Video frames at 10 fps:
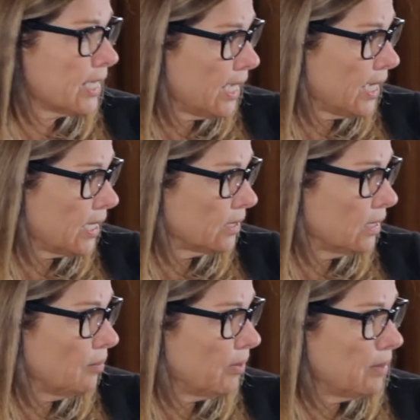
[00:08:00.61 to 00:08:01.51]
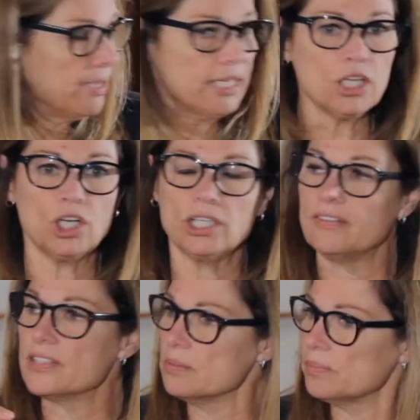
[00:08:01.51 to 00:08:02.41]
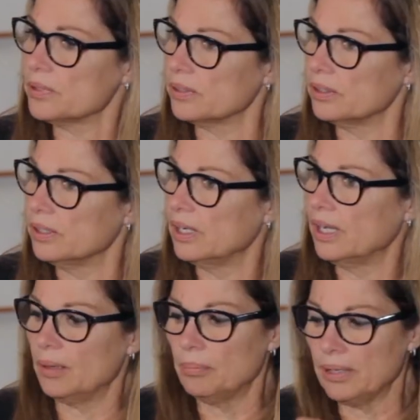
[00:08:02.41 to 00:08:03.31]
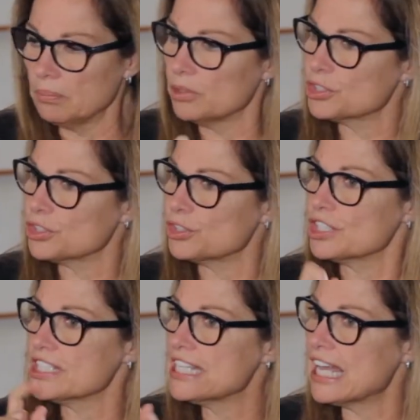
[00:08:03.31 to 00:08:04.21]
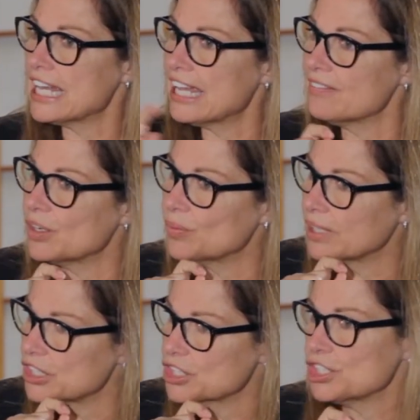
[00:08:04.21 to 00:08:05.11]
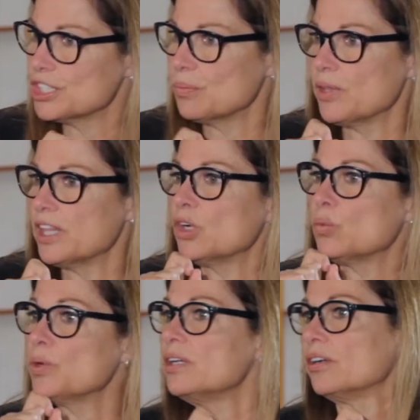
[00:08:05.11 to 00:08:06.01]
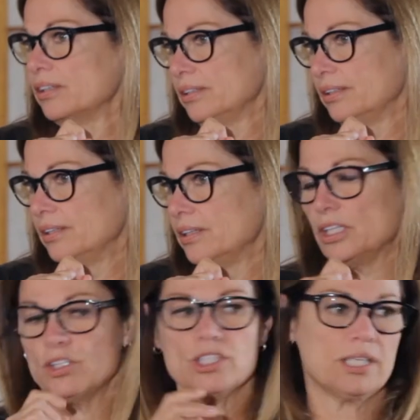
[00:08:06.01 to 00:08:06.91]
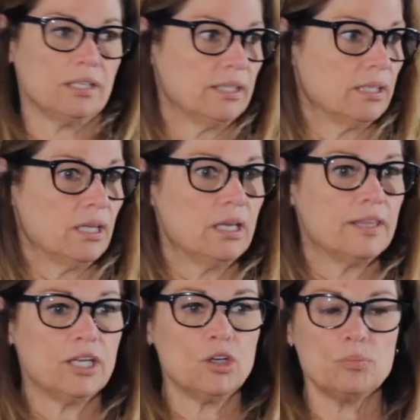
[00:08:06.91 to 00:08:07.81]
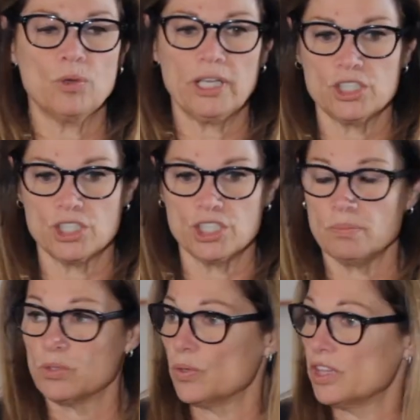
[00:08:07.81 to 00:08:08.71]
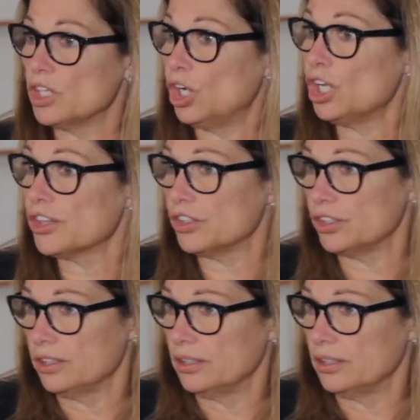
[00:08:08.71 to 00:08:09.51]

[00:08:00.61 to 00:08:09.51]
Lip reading: can by making our life simpler. A publisher does not have that relationship with their reader. They're selling. Their relationship is with the author.